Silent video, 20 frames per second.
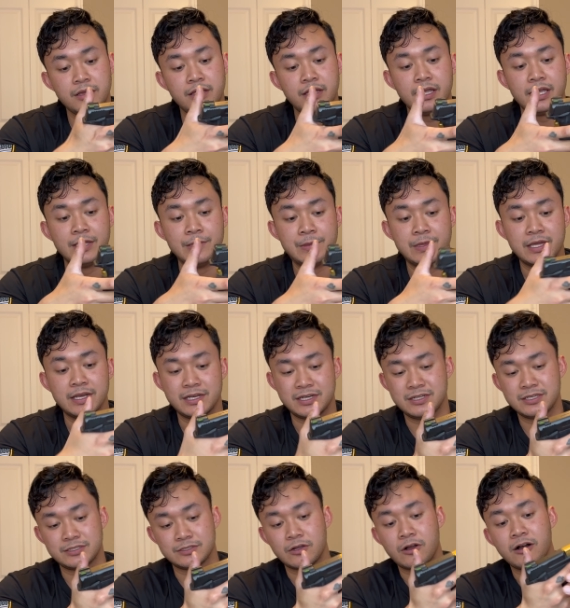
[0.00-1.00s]
And then it
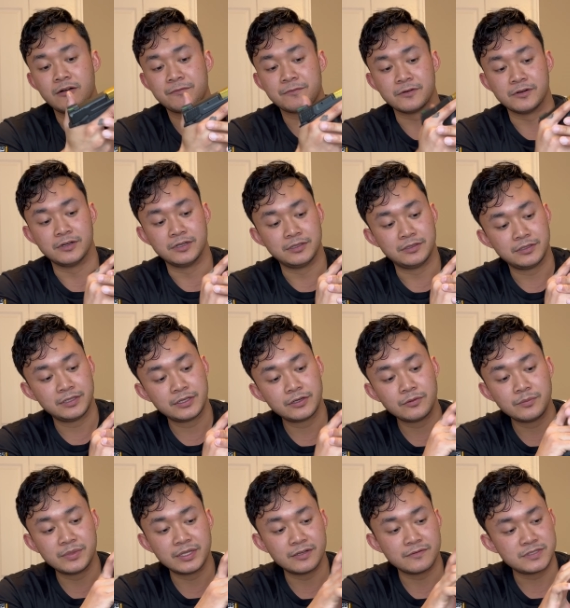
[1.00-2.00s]
does offer a little
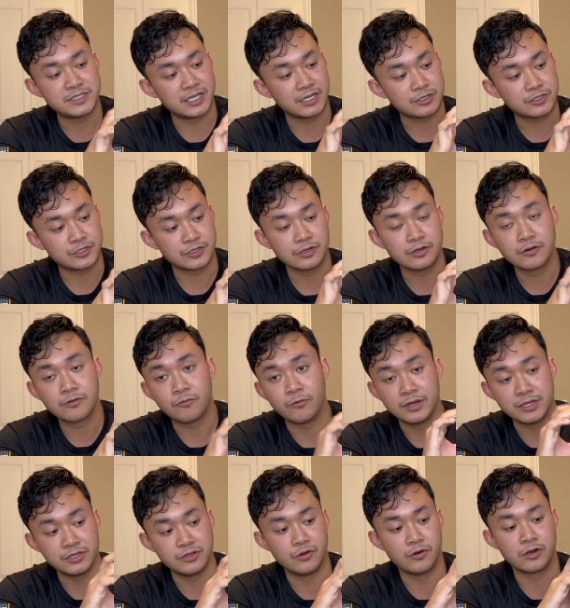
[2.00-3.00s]
bit of texture
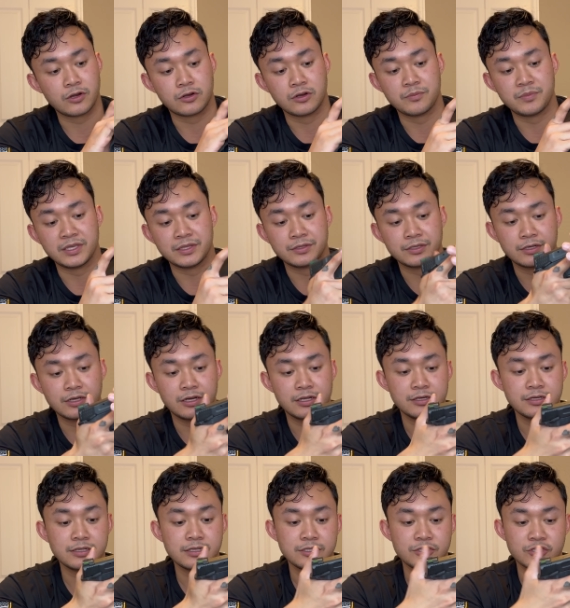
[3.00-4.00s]
when you are gripping the
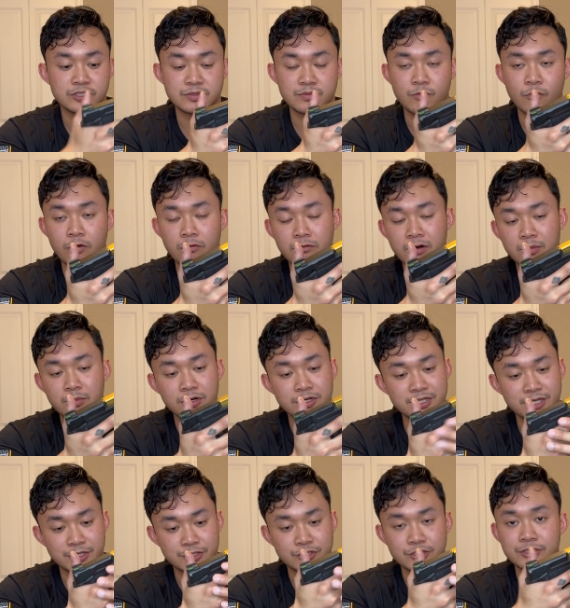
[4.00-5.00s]
gun, just more rubber
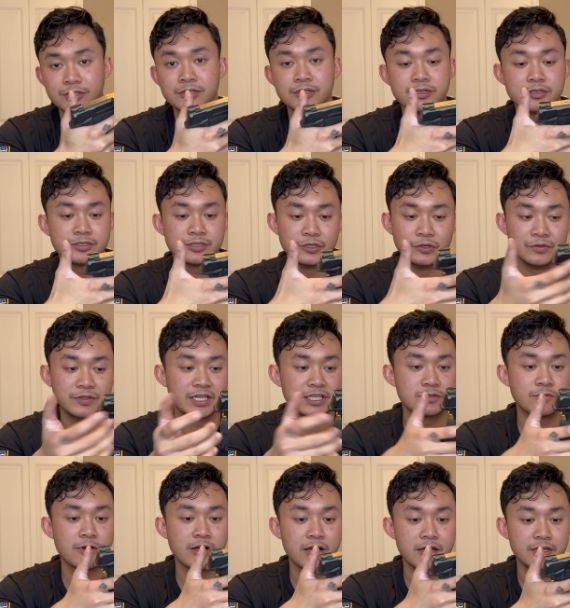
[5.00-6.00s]
texture. So that's
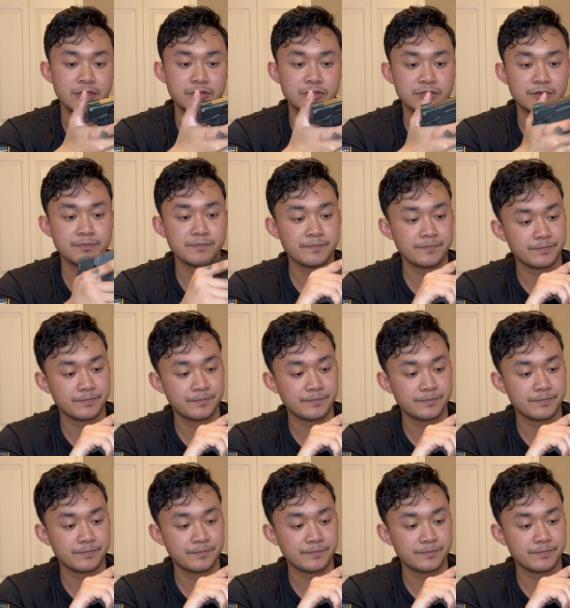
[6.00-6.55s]
why I use them.